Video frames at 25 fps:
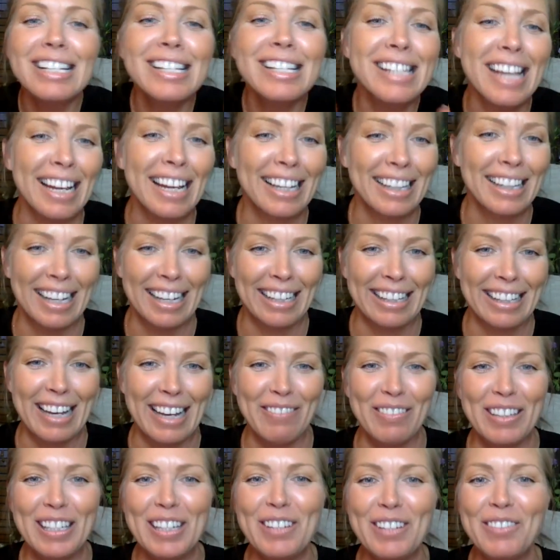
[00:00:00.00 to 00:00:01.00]
say it like that,
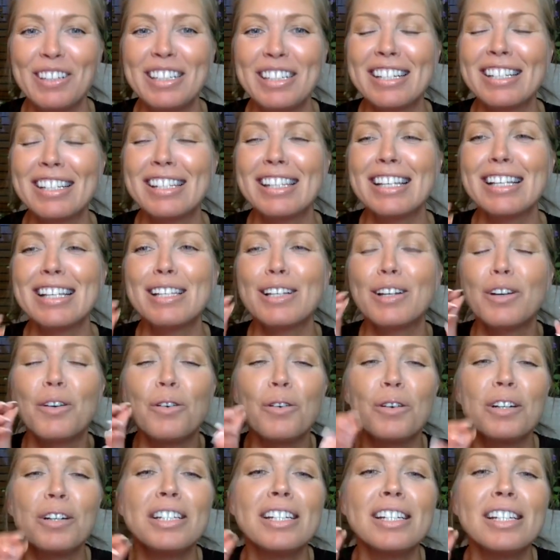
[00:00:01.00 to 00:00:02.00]
but you were just this
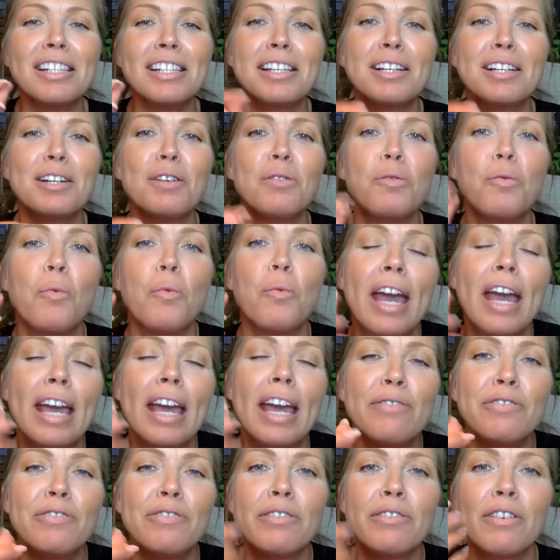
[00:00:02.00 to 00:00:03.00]
gorgeous little
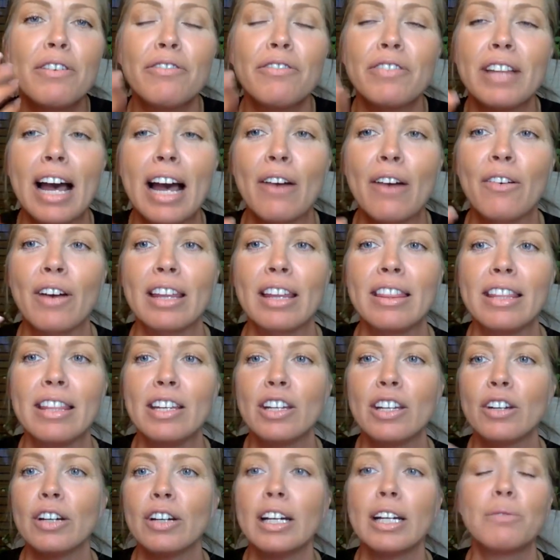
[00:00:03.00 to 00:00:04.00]
waif of a flower. I think
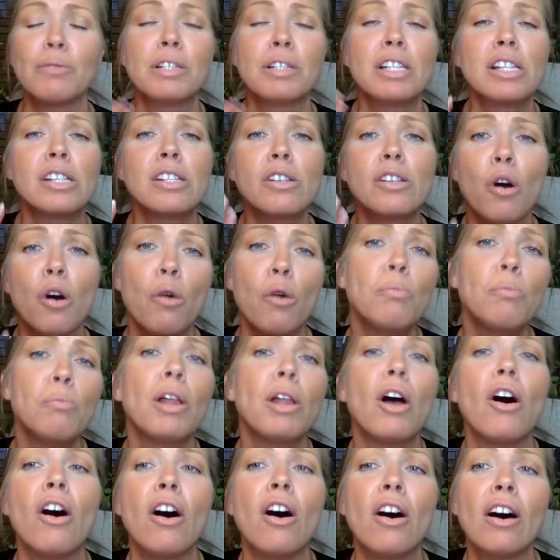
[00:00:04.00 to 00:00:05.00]
your hair was so
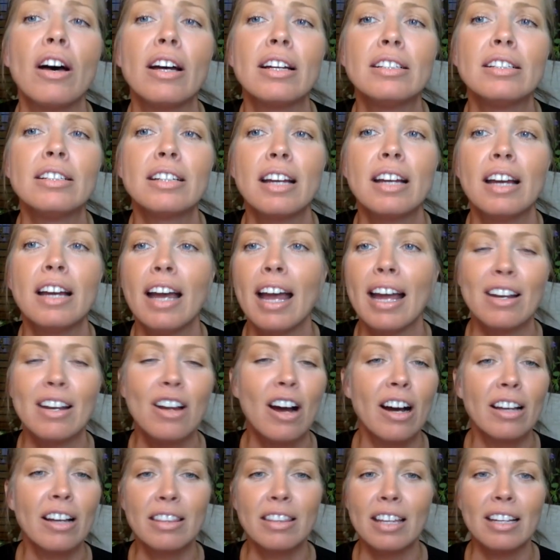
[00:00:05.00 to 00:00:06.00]
blonde, and
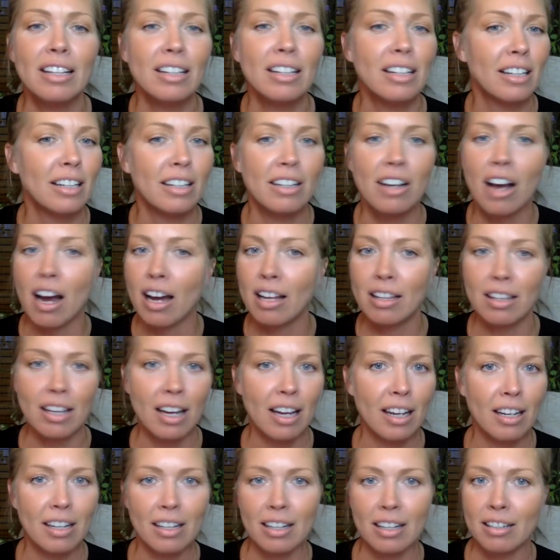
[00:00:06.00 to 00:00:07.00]
not that
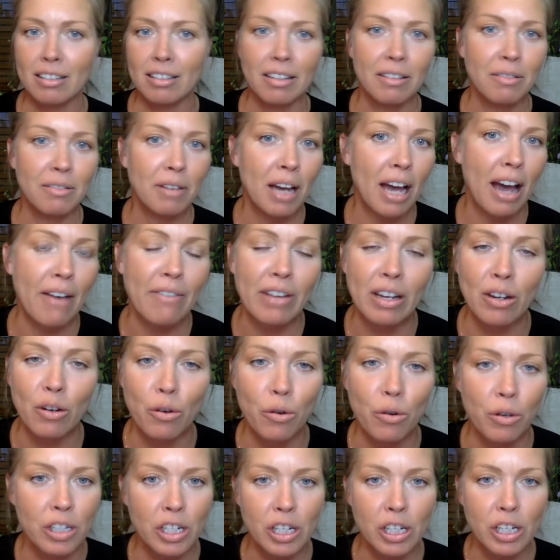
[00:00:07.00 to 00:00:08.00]
having
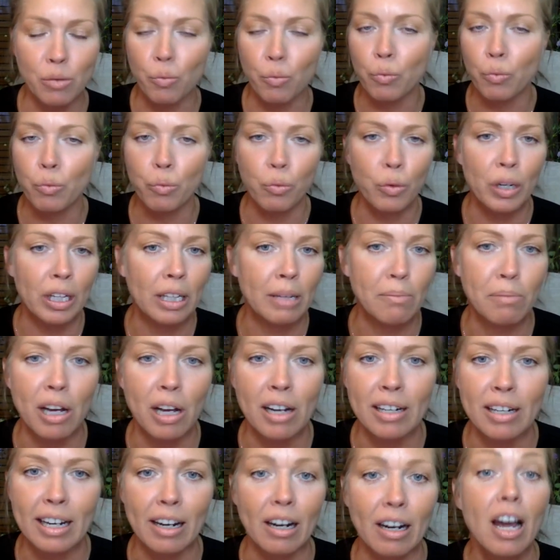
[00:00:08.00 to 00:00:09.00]
gorgeous, really
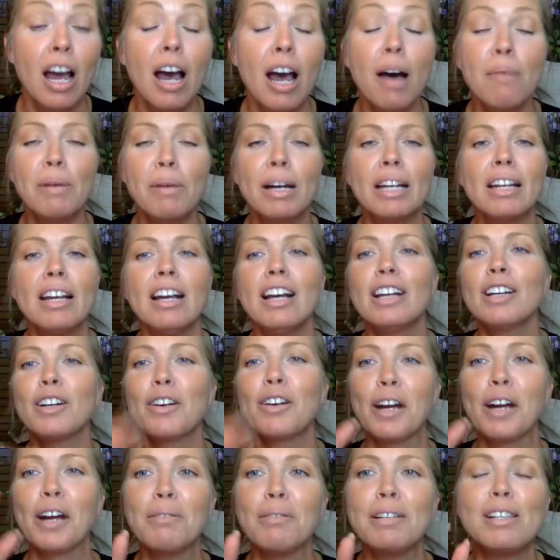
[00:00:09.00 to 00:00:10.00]
blonde hair, but your
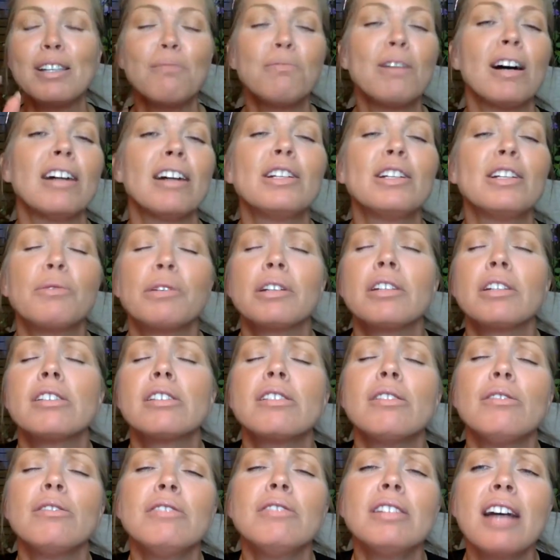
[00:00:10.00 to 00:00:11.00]
hair was so blonde. You were
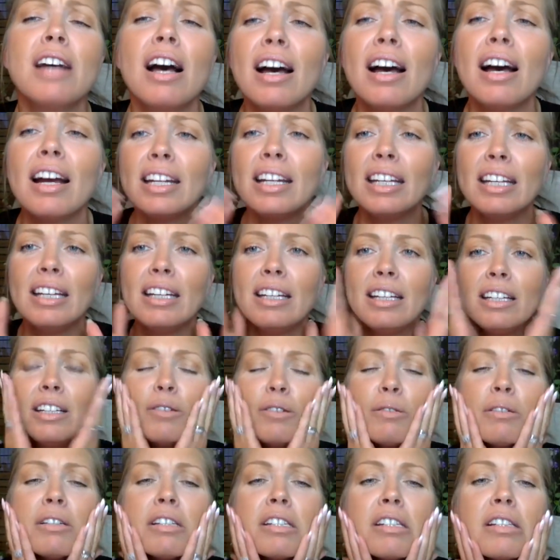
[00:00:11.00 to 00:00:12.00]
so tiny.
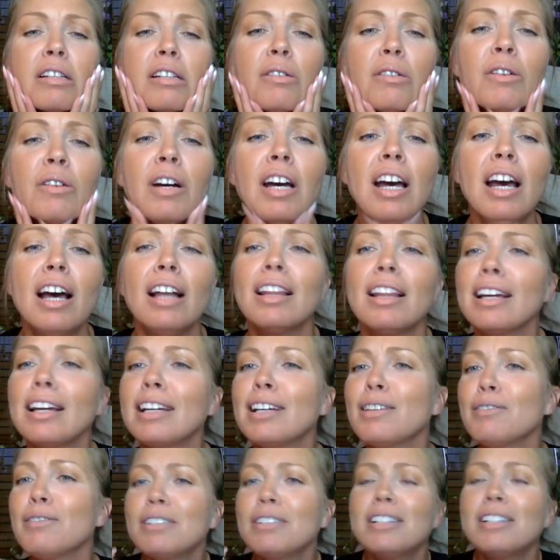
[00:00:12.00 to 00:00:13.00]
You were so, like,
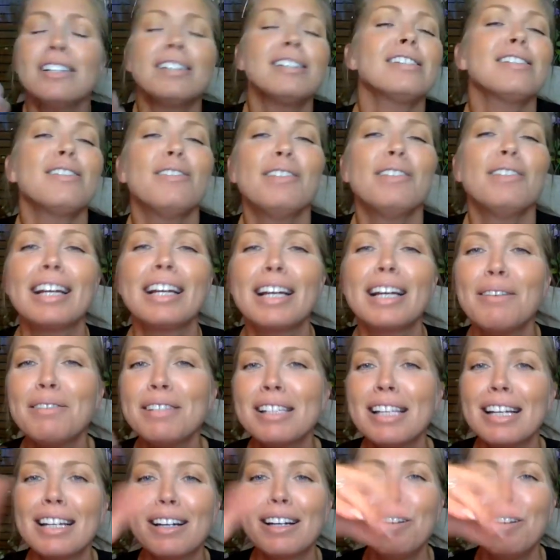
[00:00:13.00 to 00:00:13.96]
you were just so, like, I was like,